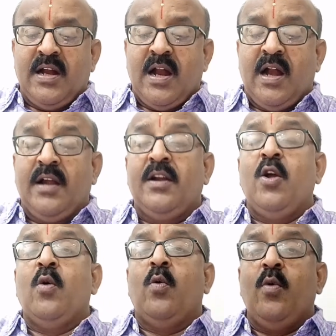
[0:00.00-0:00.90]
and
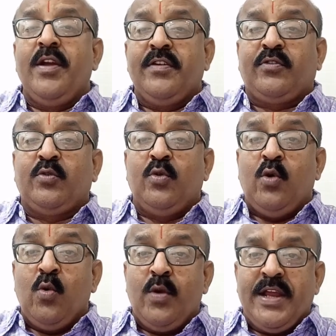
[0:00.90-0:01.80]
who is to
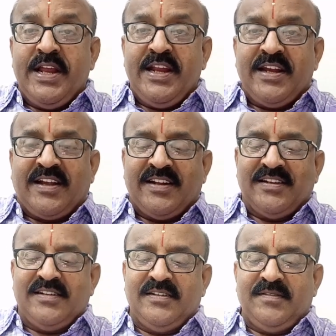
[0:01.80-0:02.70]
do
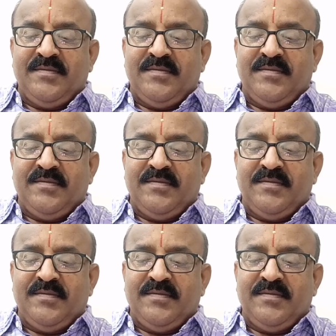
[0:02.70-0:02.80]
it.